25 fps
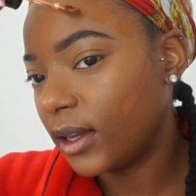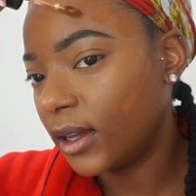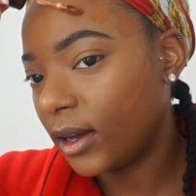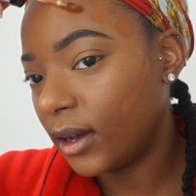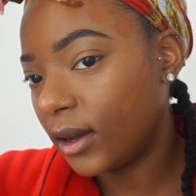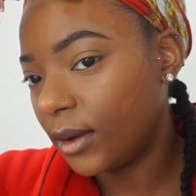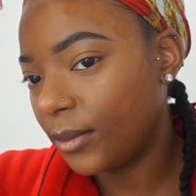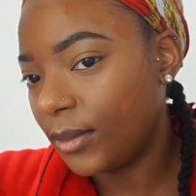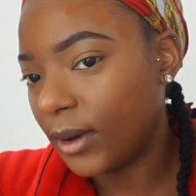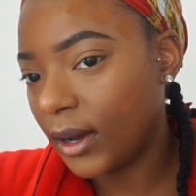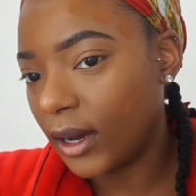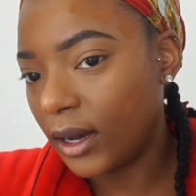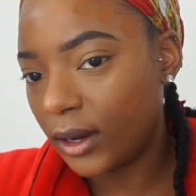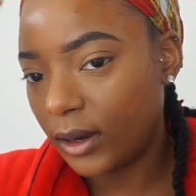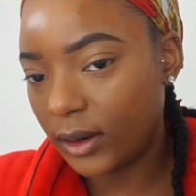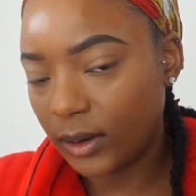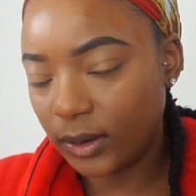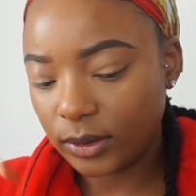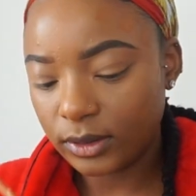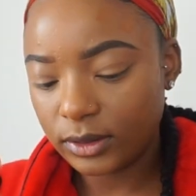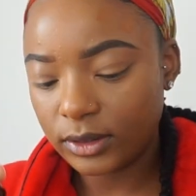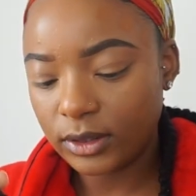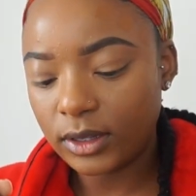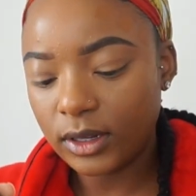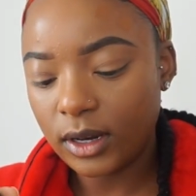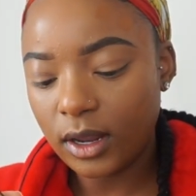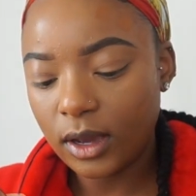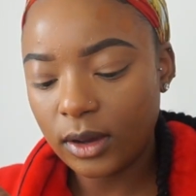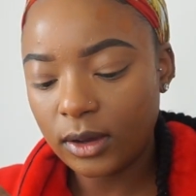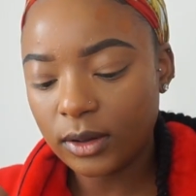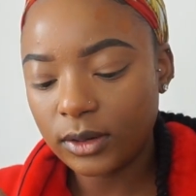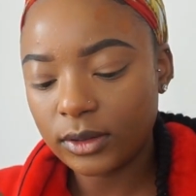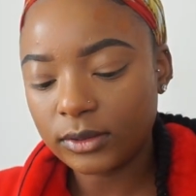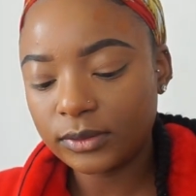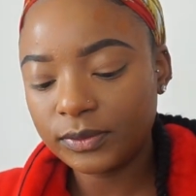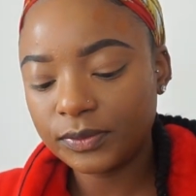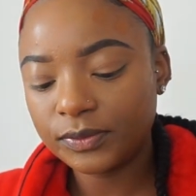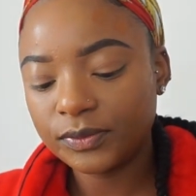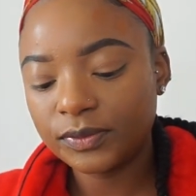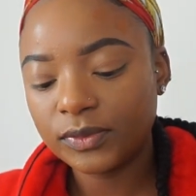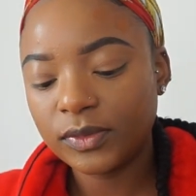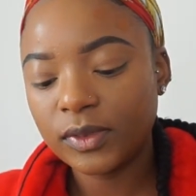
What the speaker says: about, you know,